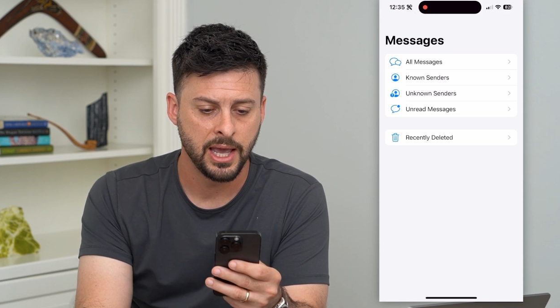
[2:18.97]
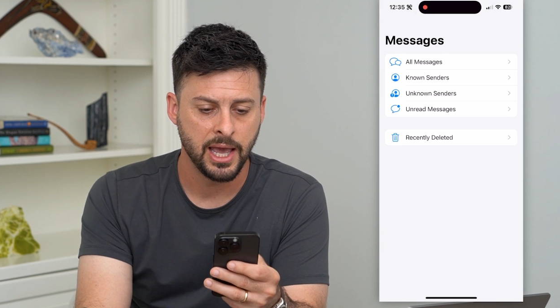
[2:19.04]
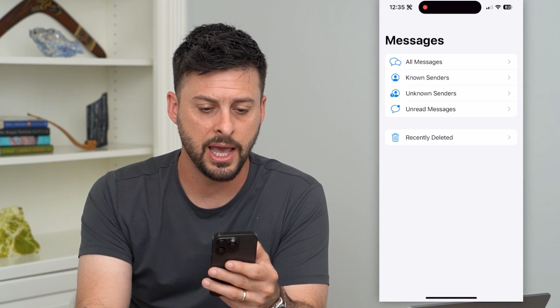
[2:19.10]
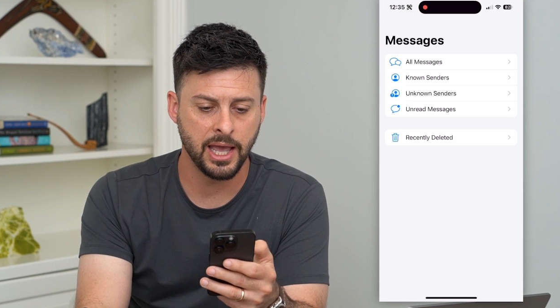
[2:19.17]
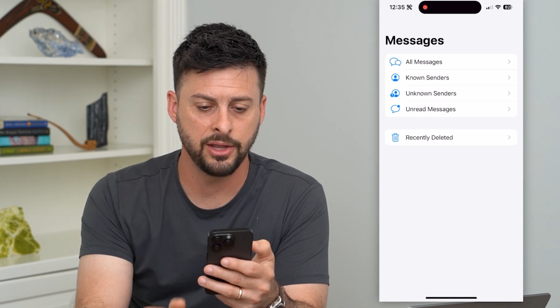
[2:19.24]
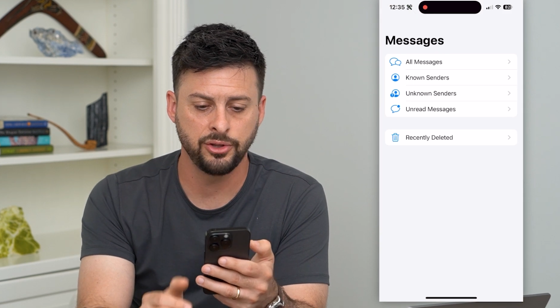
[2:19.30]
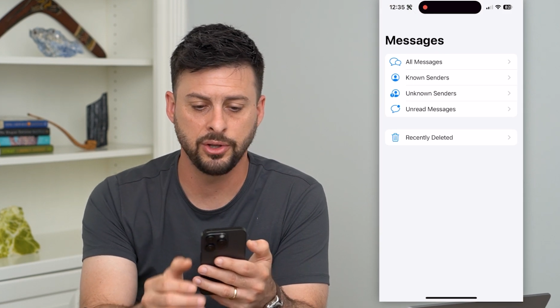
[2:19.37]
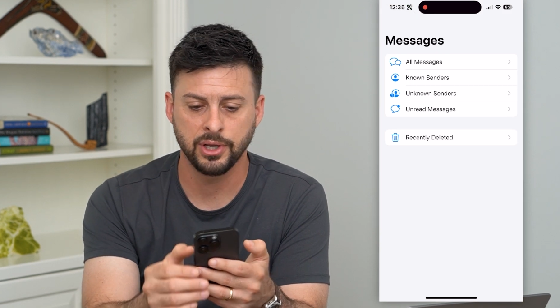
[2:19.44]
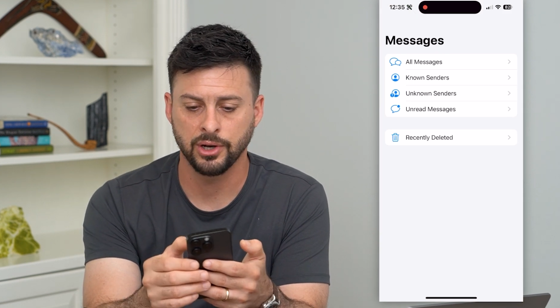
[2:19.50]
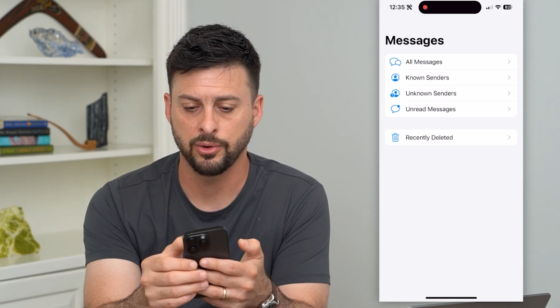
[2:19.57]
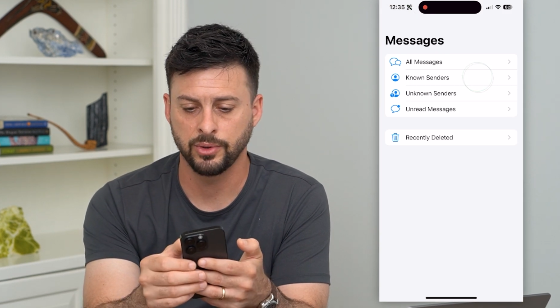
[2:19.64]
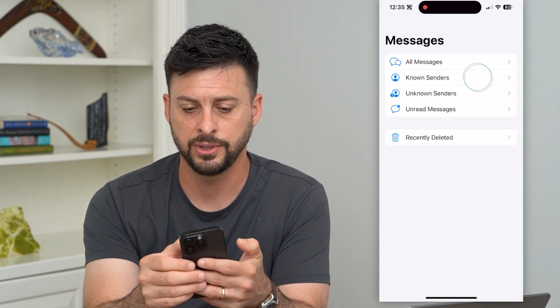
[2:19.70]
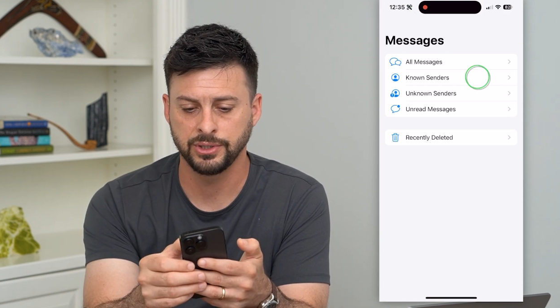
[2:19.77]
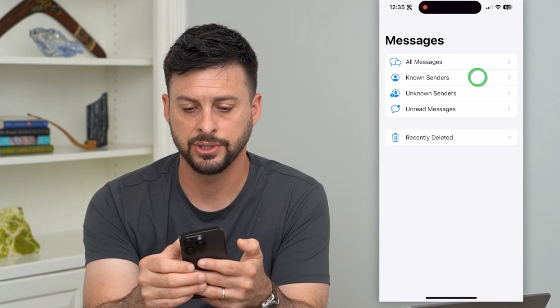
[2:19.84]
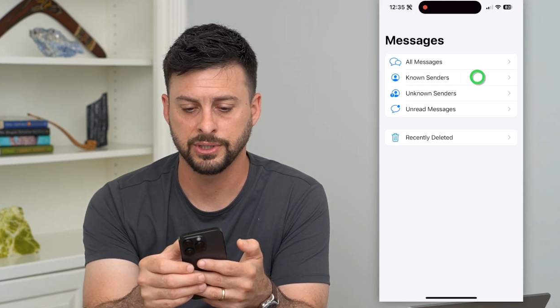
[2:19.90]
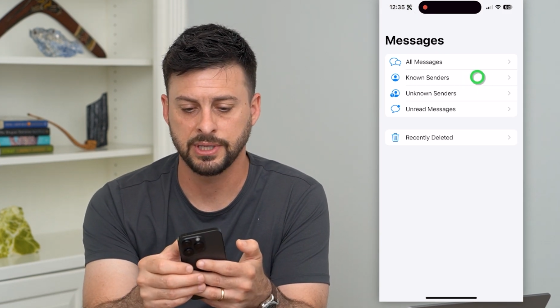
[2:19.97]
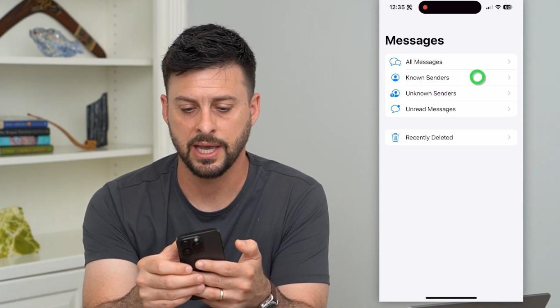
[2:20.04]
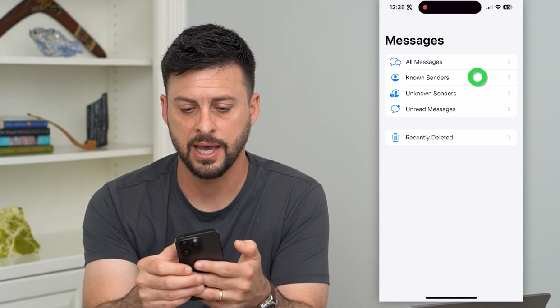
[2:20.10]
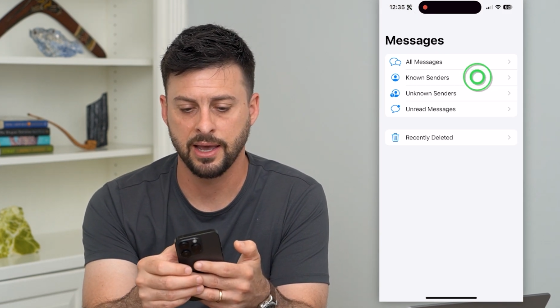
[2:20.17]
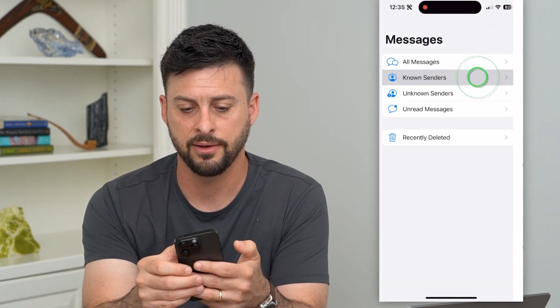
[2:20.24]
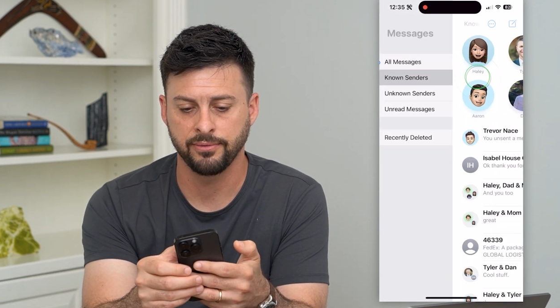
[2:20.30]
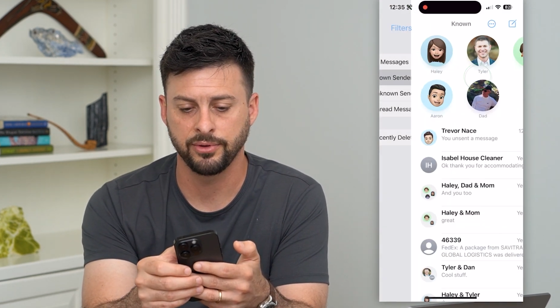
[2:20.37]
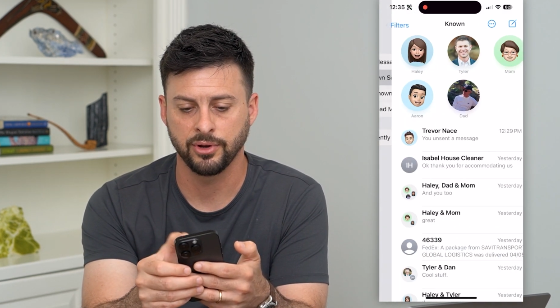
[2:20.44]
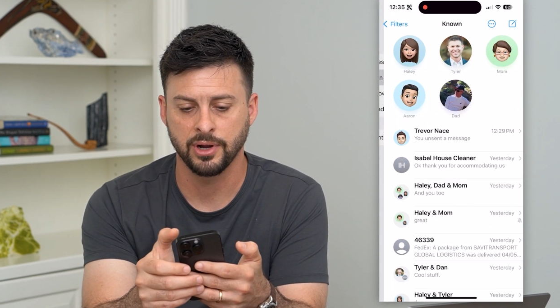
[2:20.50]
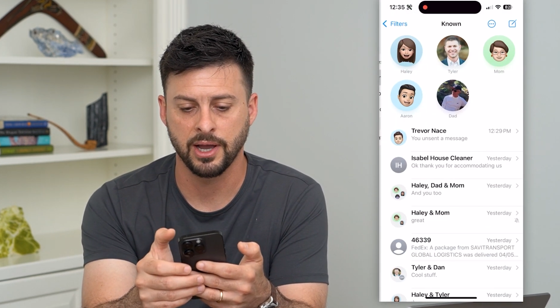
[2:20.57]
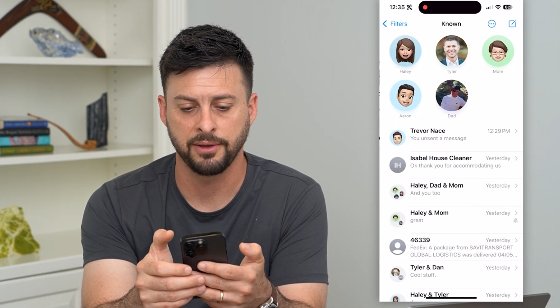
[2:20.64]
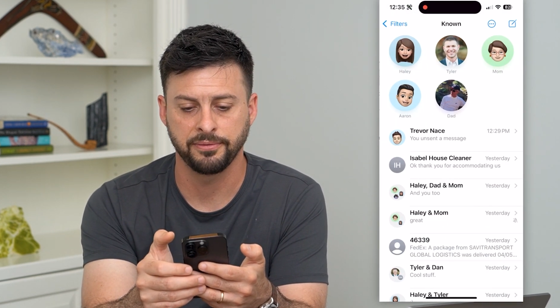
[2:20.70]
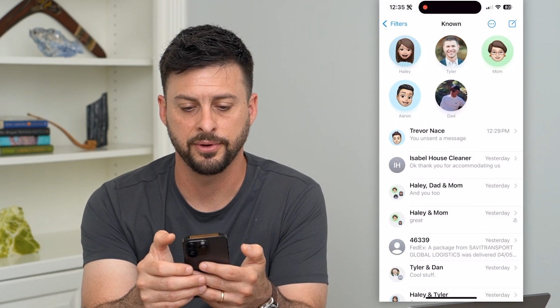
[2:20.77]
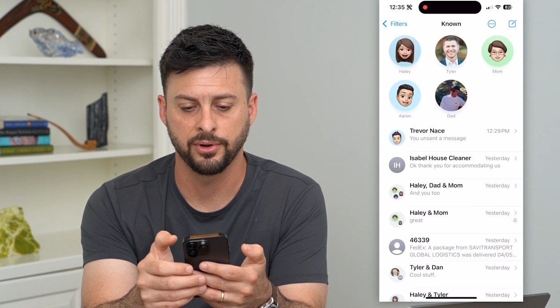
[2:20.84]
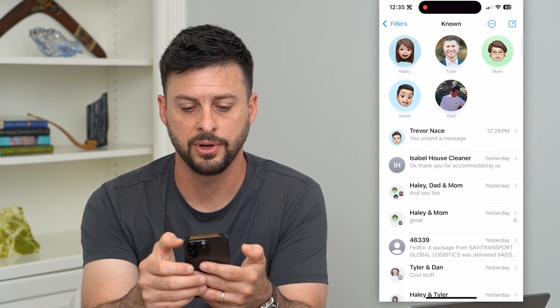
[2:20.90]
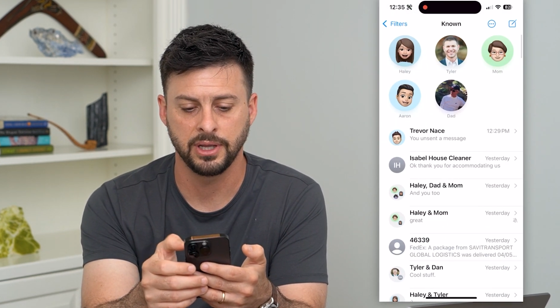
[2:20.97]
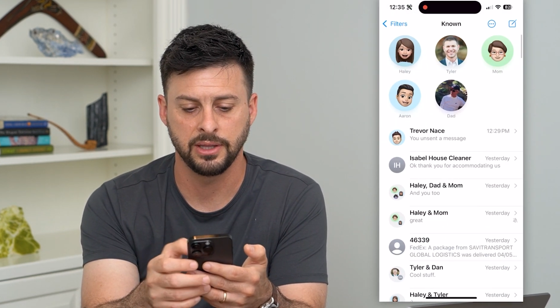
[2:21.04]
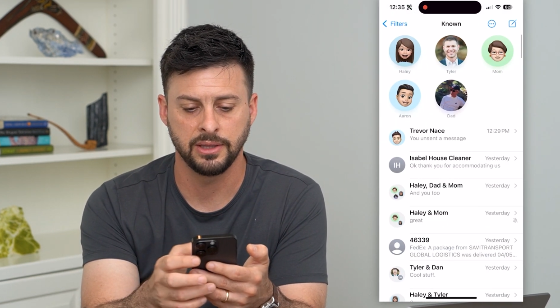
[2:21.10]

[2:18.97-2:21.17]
And you can always just have your iPhone